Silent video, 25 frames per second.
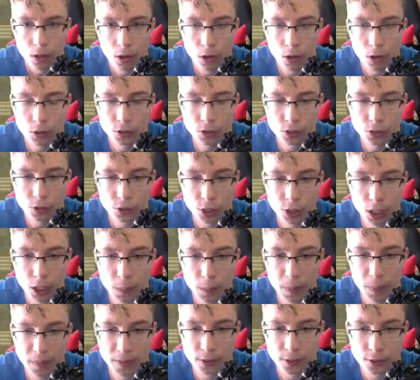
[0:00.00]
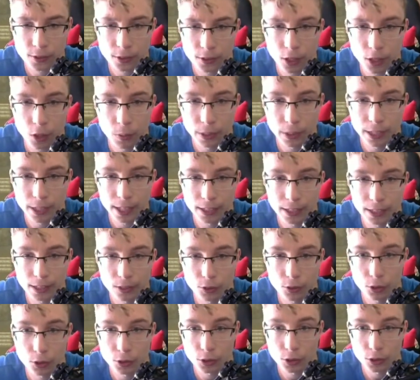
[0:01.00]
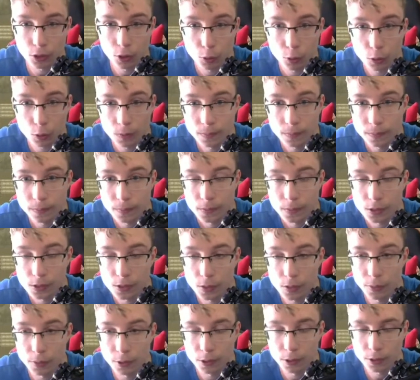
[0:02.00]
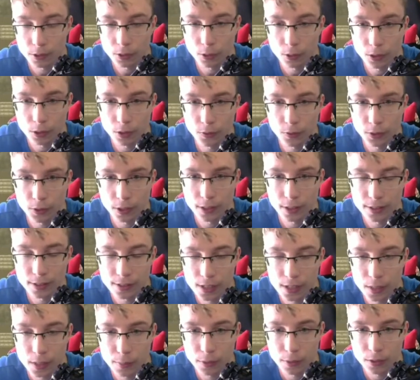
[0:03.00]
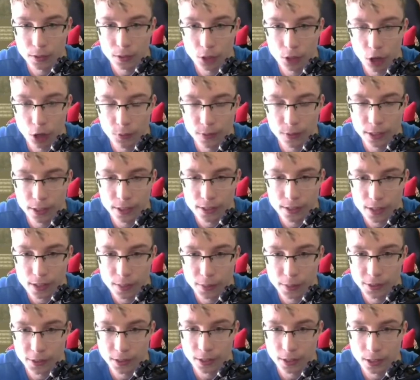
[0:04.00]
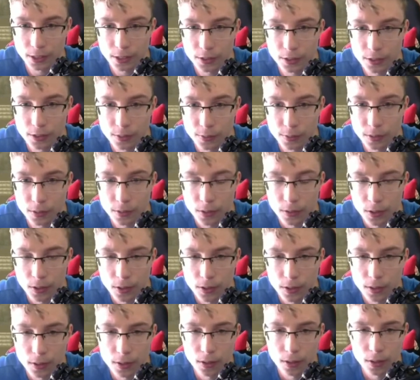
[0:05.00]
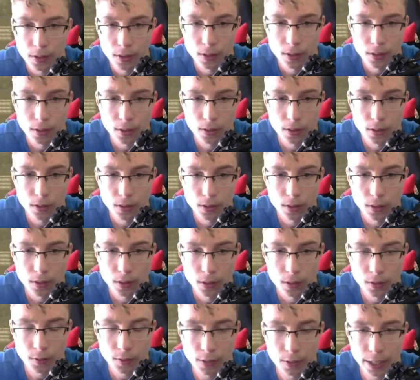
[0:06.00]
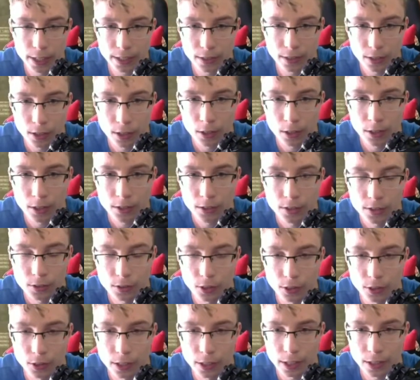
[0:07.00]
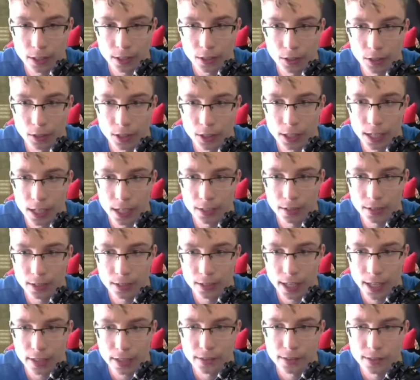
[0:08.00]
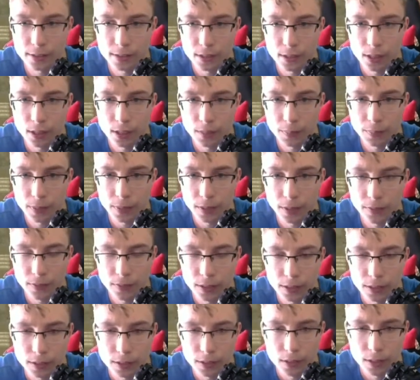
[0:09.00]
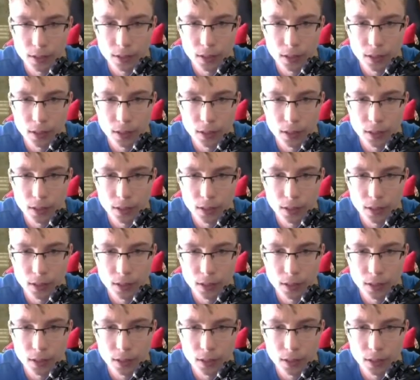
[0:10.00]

Also, Jigglypuff is slower than the Torkoal, so we're gonna go for Disable, to hopefully disable something useful. Dragon Darts, knocking out the Kangaskhan, perfect.